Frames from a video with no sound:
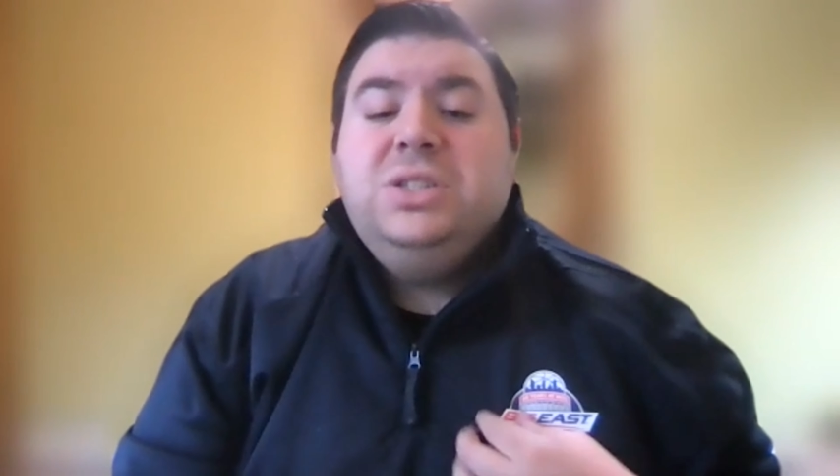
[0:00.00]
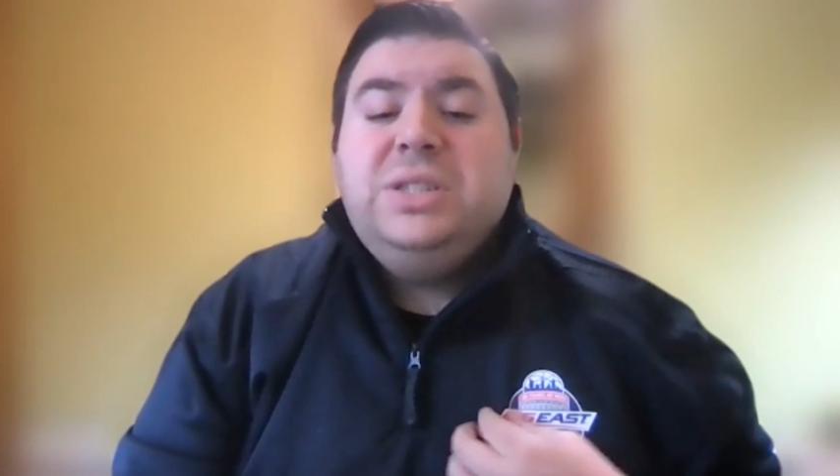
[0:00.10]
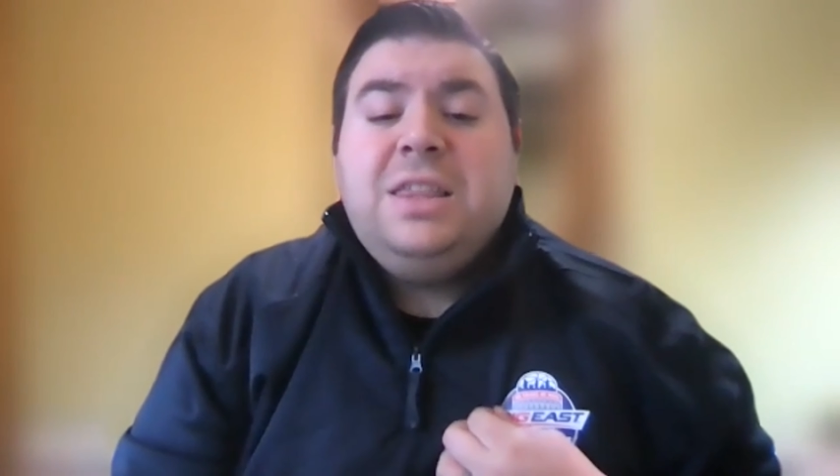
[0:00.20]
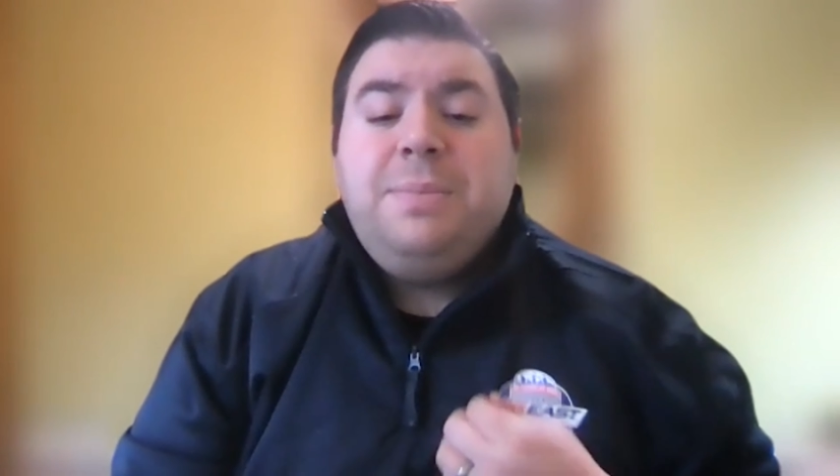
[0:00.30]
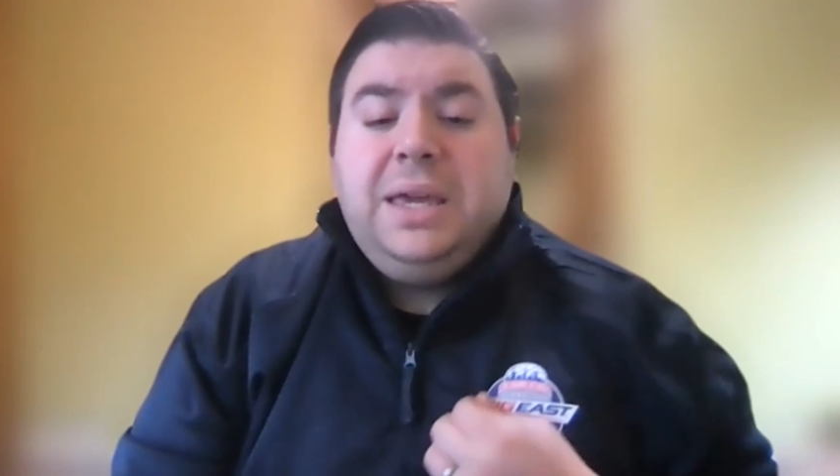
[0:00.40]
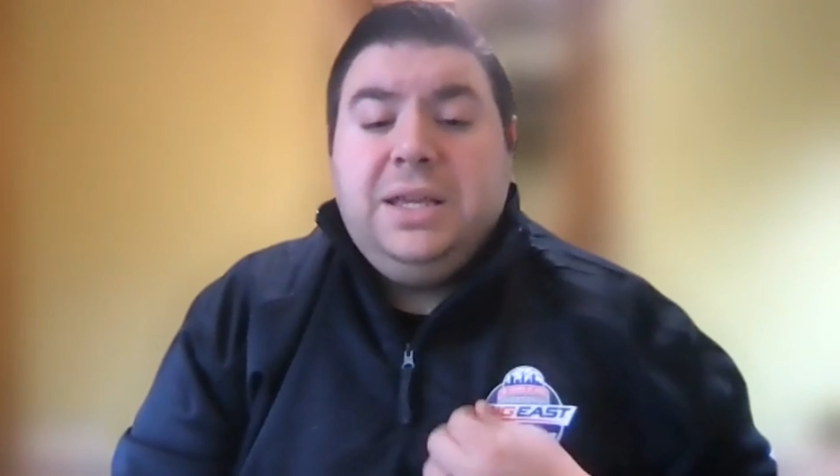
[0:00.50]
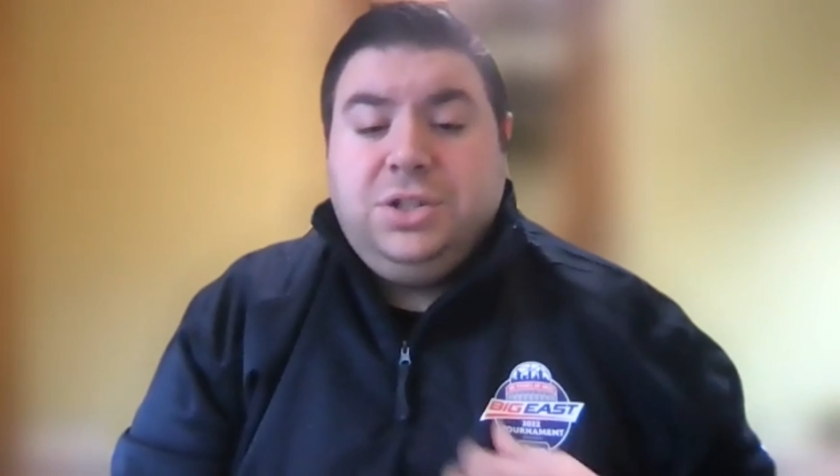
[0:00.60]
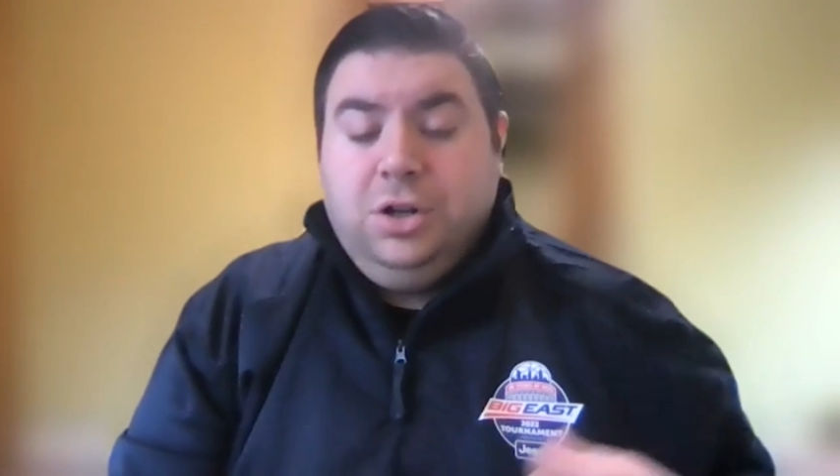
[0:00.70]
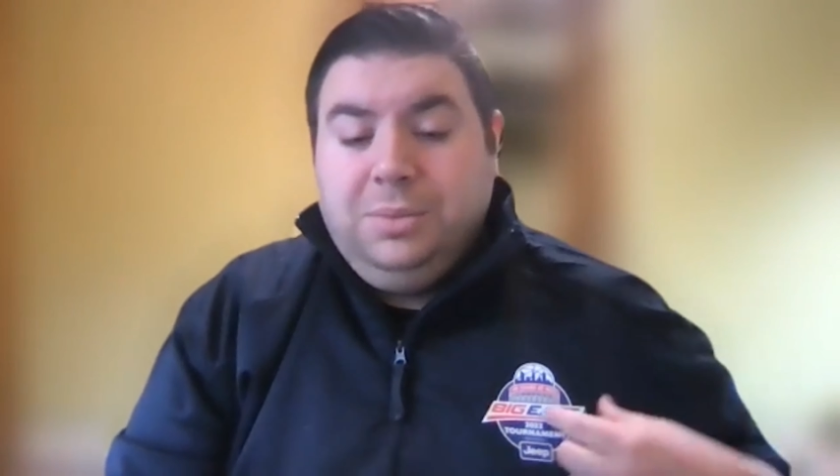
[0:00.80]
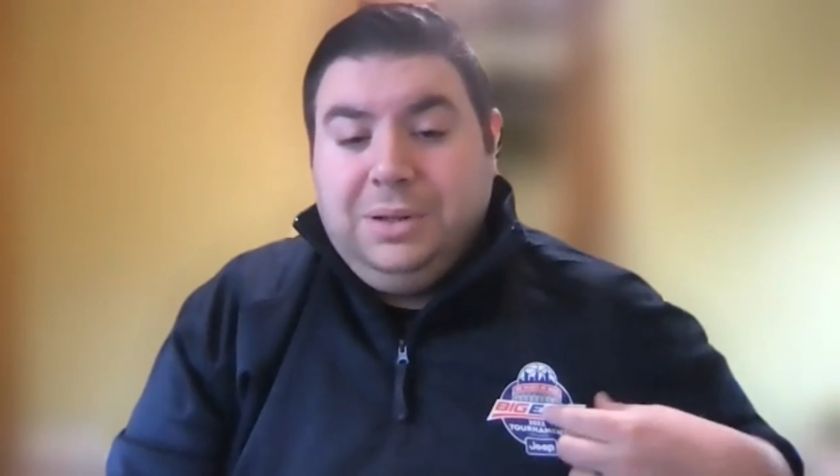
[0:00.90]
Take the Big East
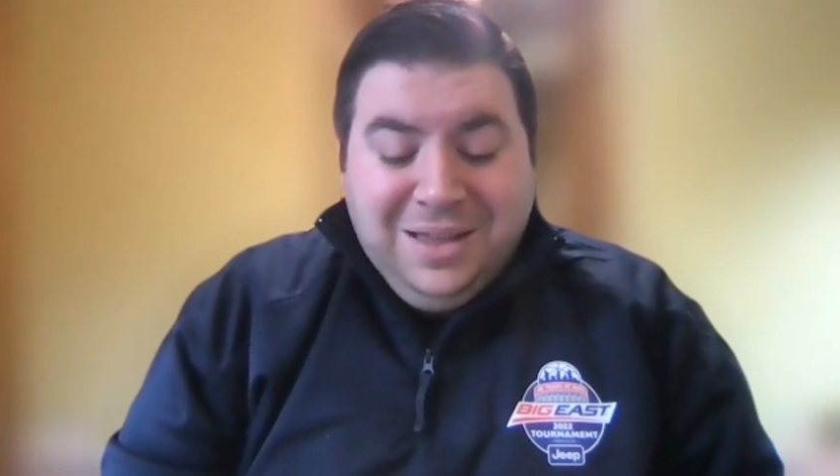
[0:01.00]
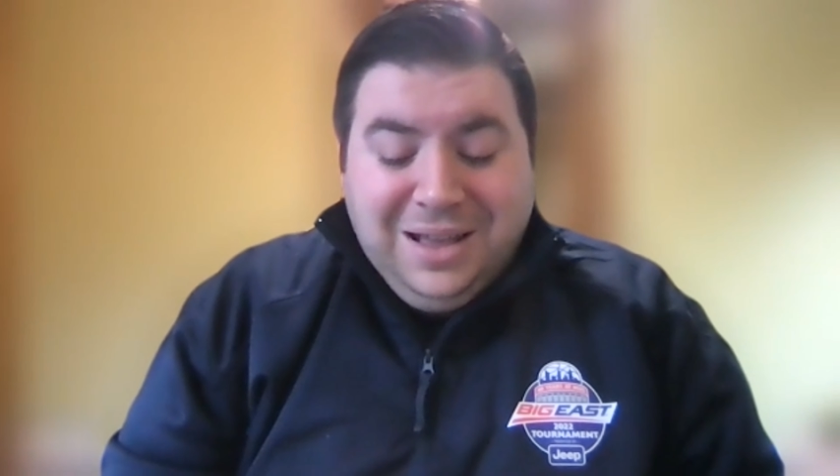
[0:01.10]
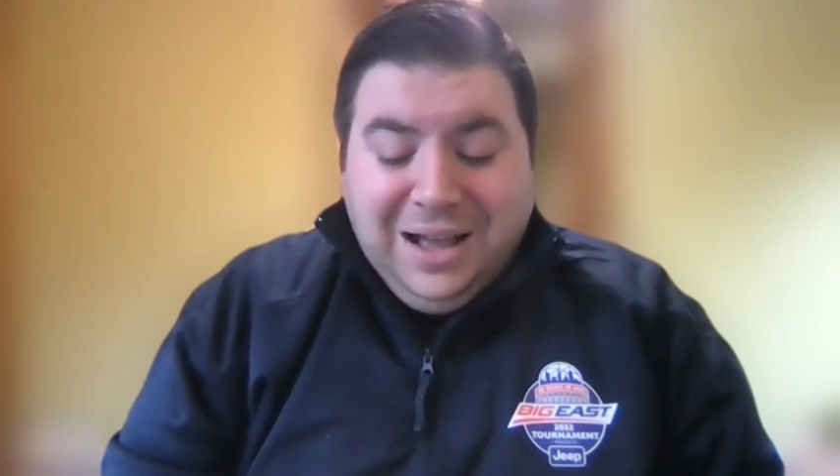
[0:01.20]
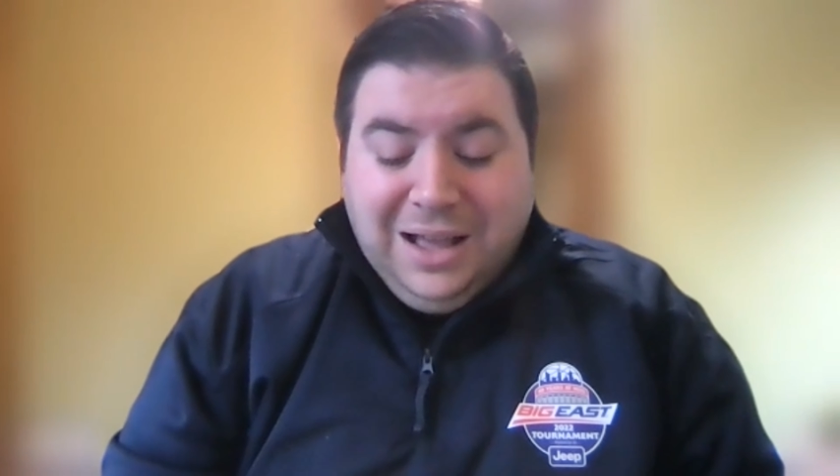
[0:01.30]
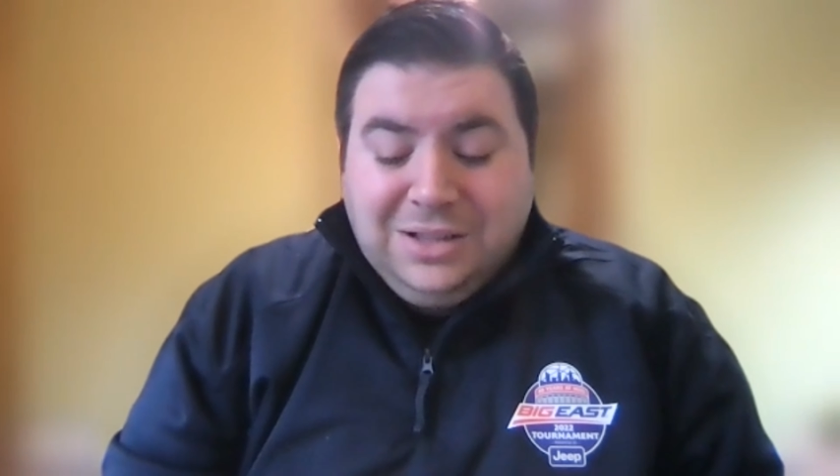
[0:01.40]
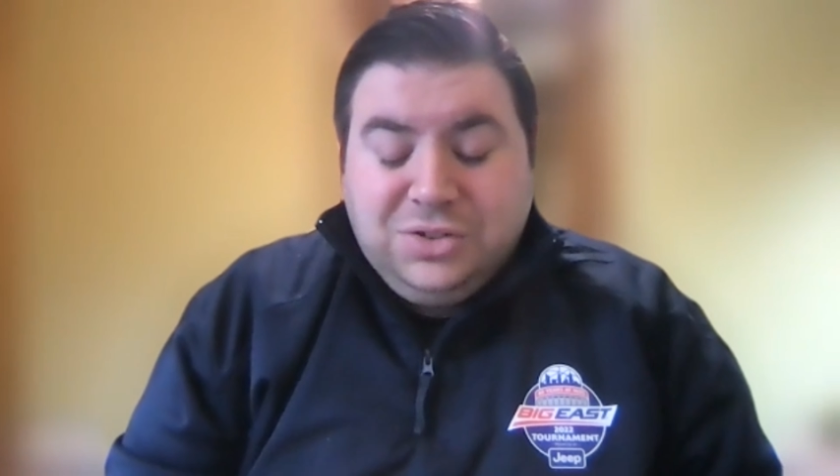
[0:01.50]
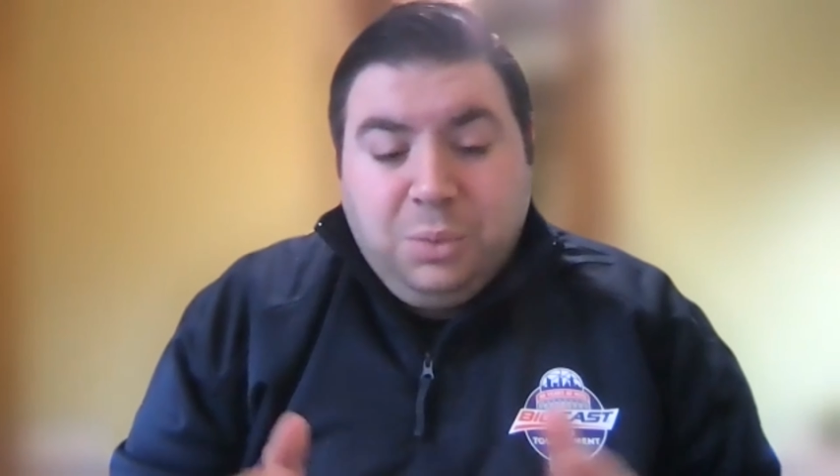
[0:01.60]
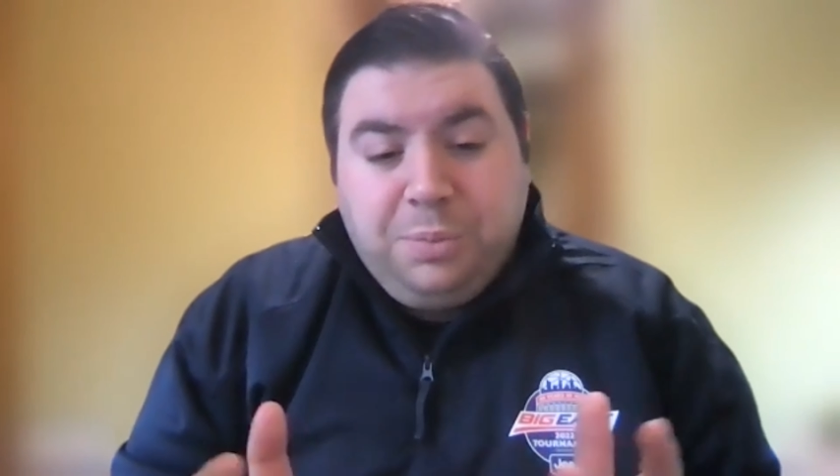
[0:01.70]
tournament. So